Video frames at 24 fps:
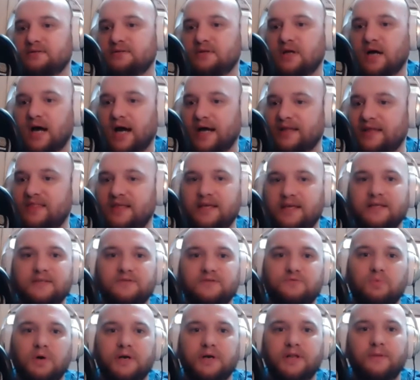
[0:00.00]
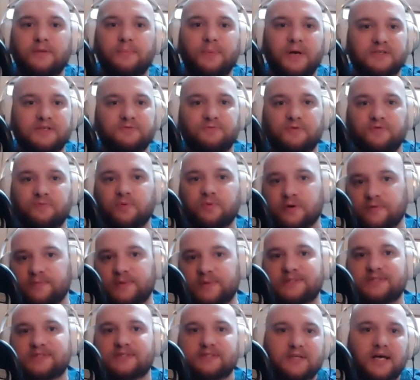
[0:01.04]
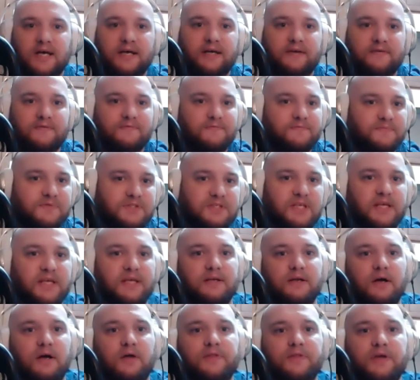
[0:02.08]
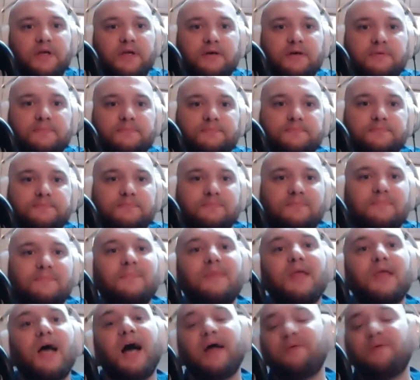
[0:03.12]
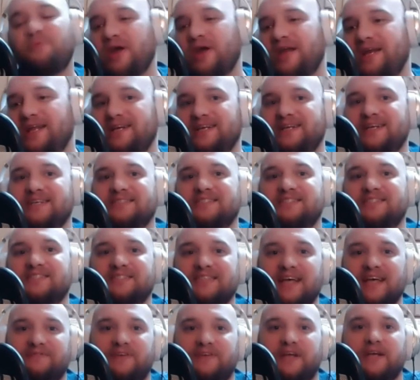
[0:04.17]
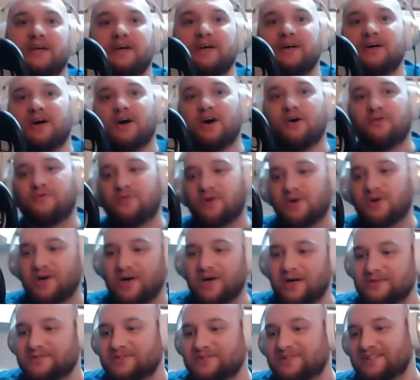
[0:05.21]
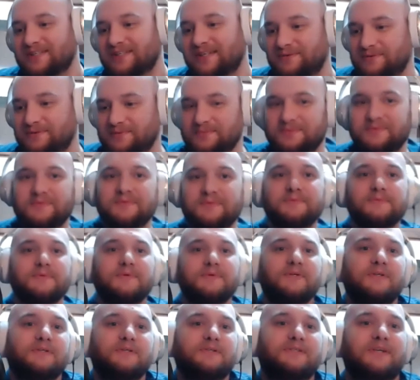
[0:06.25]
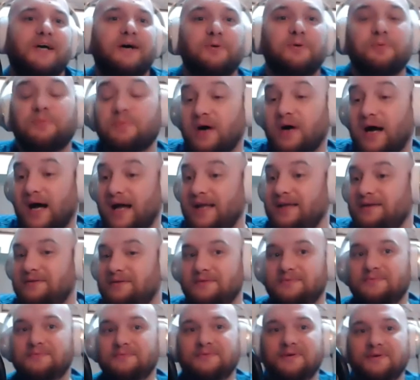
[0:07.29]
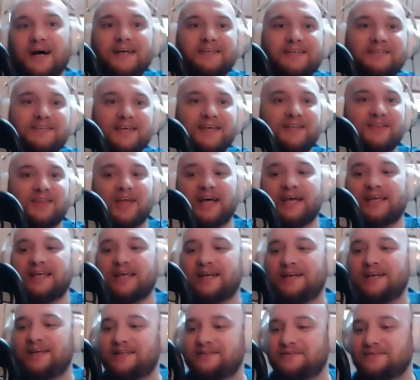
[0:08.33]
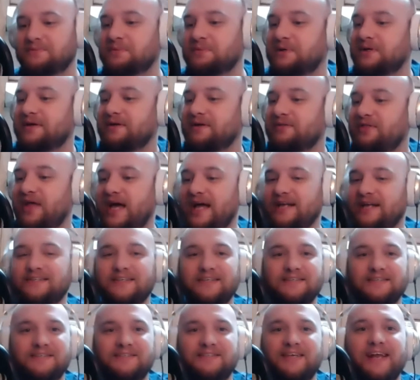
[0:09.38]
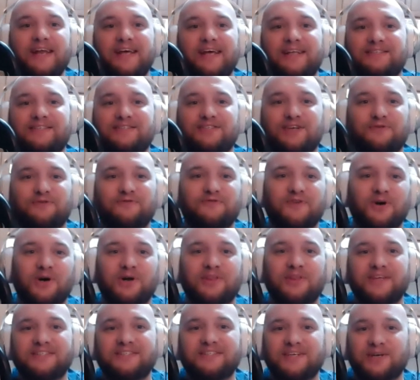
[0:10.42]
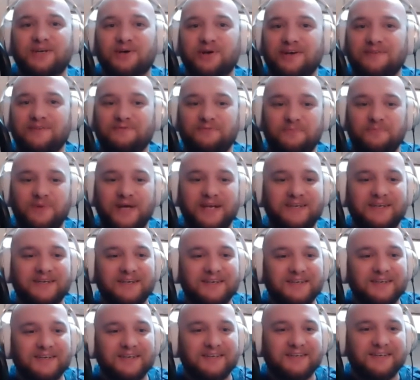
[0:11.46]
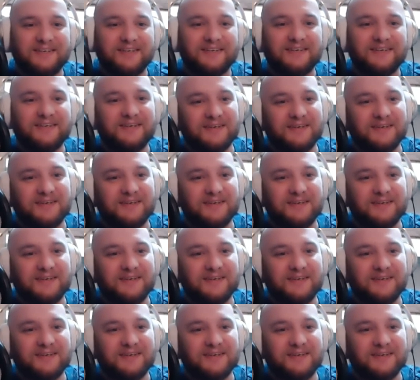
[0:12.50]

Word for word: I think, is one of the best performances I have seen. So, what did year. you rate it? I rated it a seven. Seven. Overall, I said so. eight. Yeah. Okay. So I, yeah. I did like it. It that and Tenet so far this year. Yeah, see, been, Tenet I did not